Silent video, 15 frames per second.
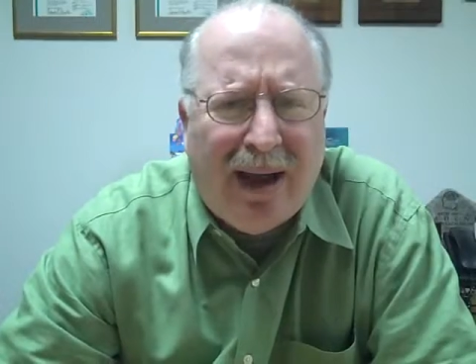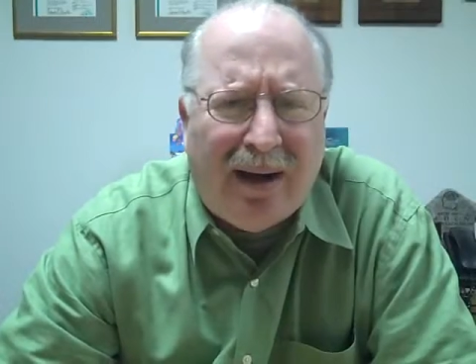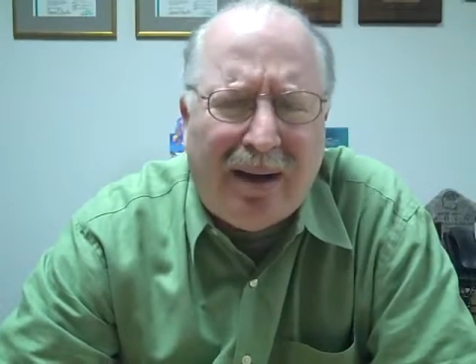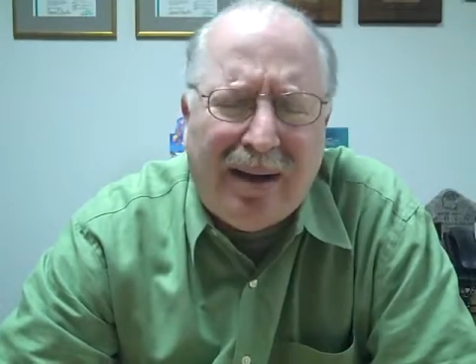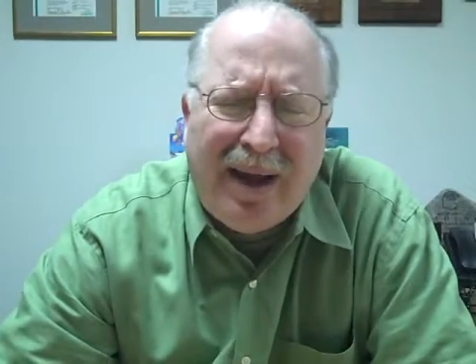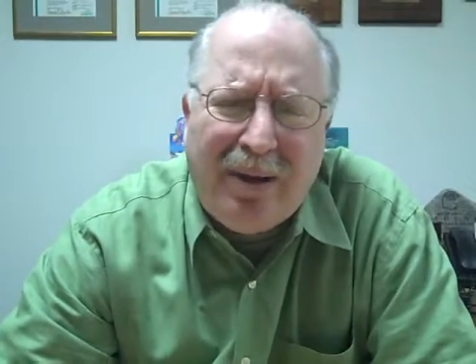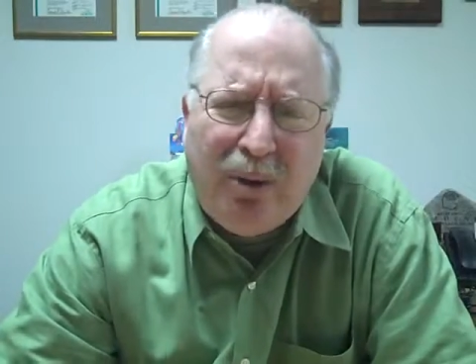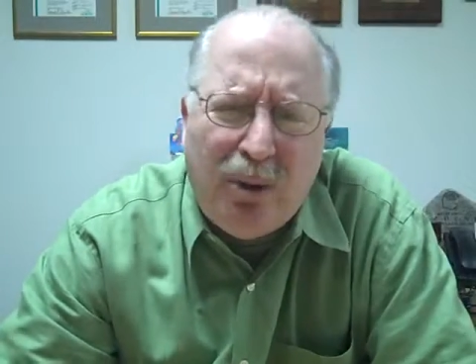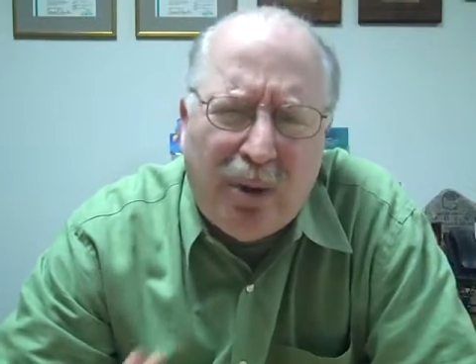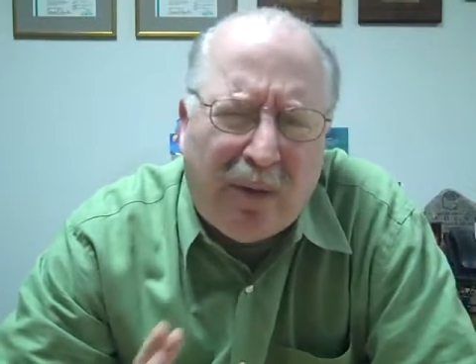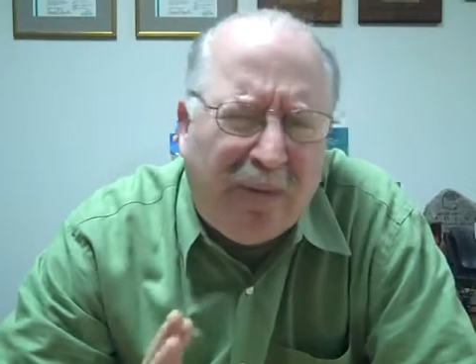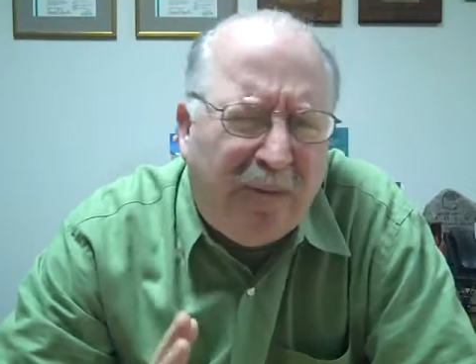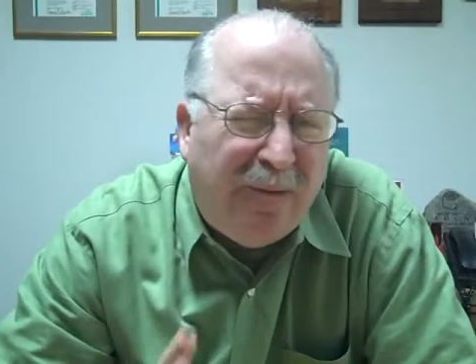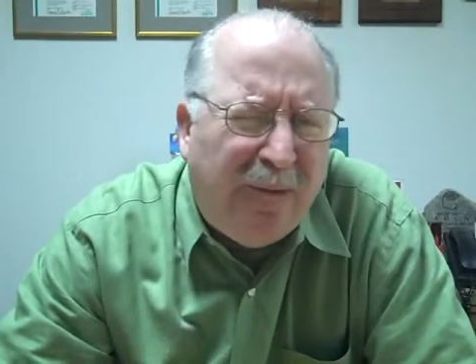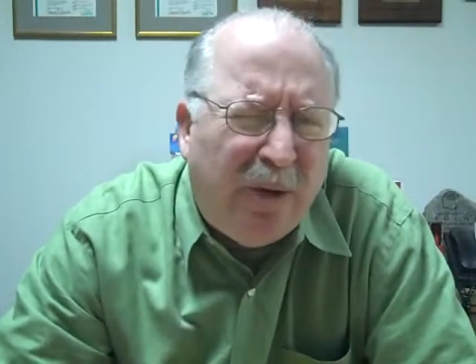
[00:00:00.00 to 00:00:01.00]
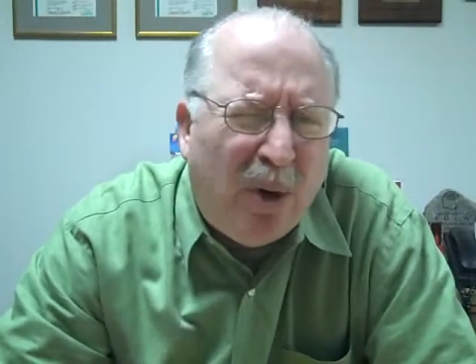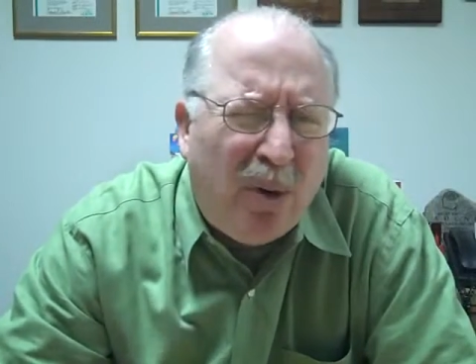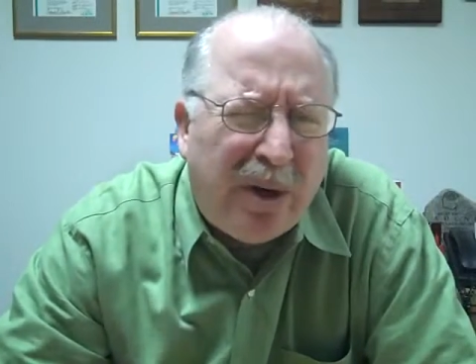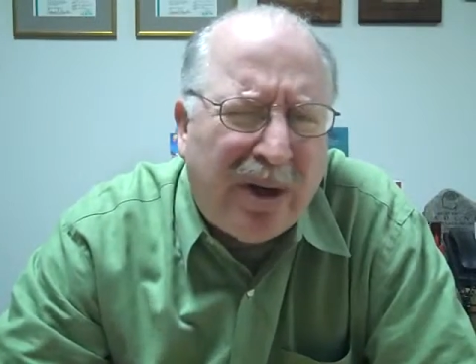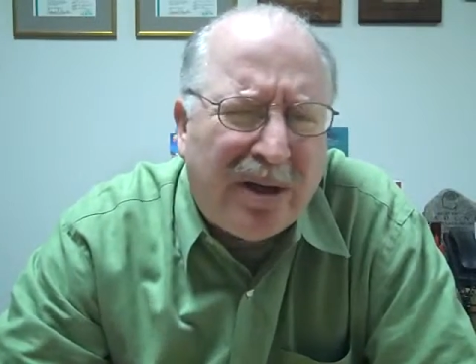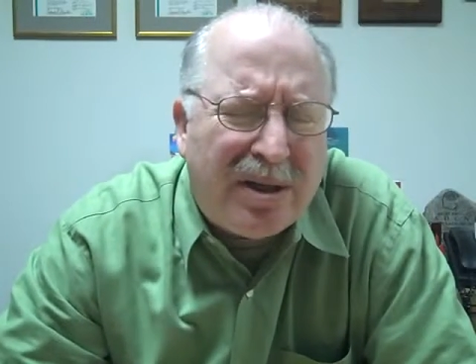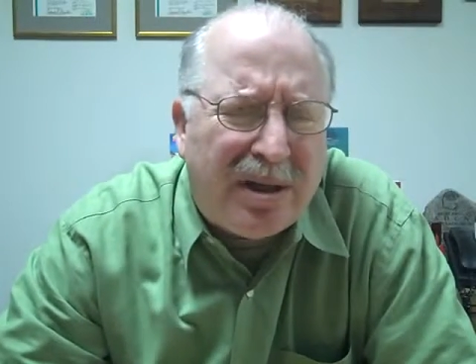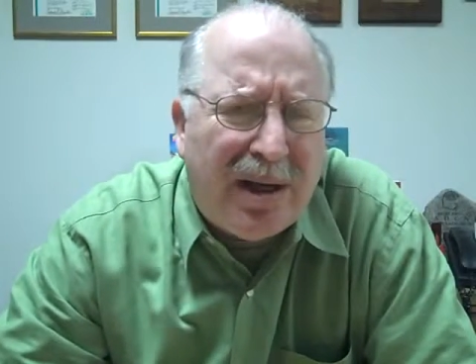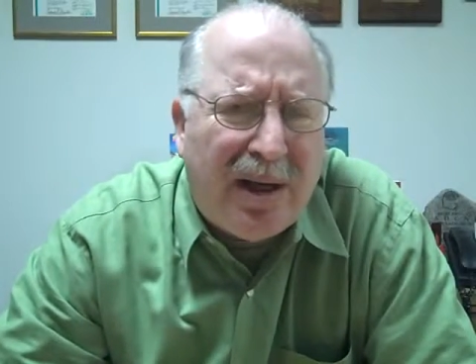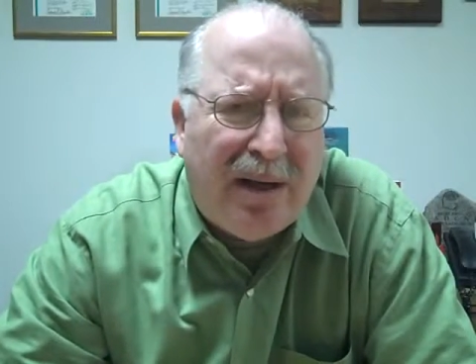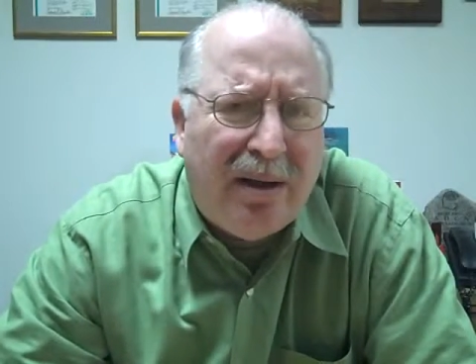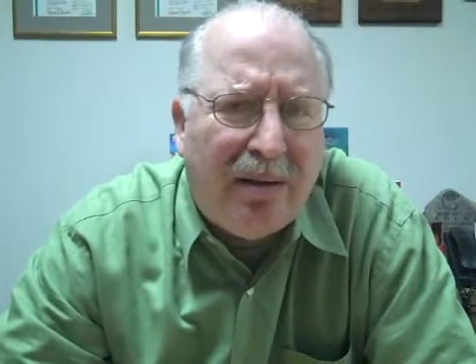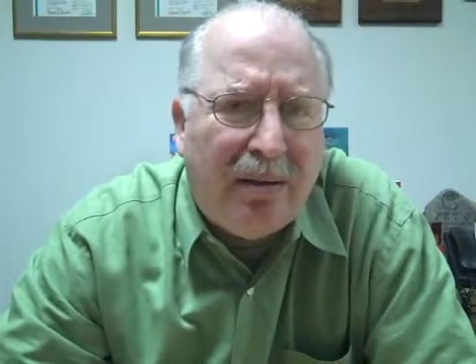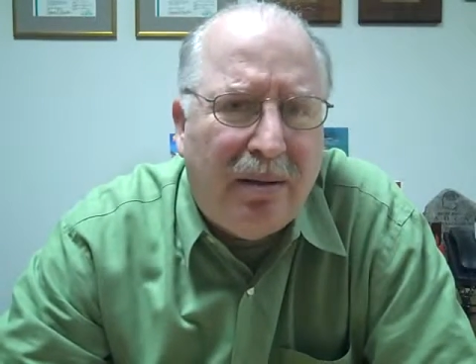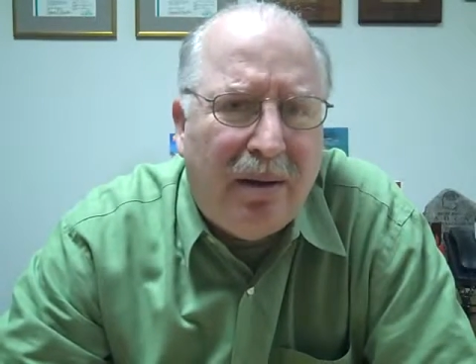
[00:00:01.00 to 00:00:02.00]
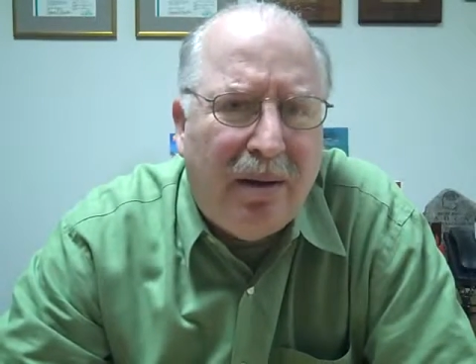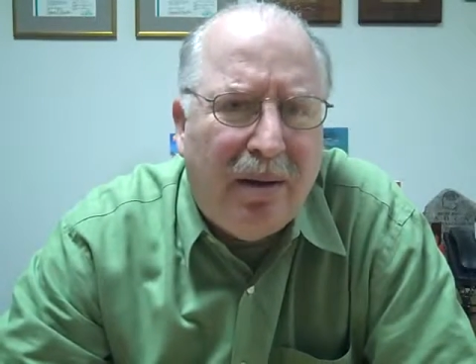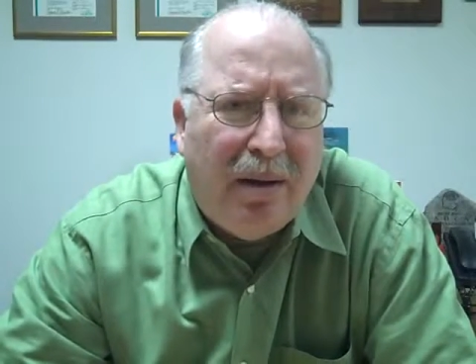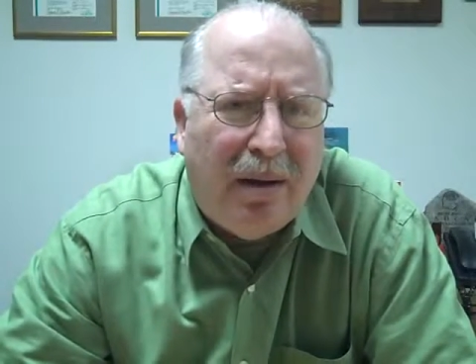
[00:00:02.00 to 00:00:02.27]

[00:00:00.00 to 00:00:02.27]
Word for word: and allow you to focus in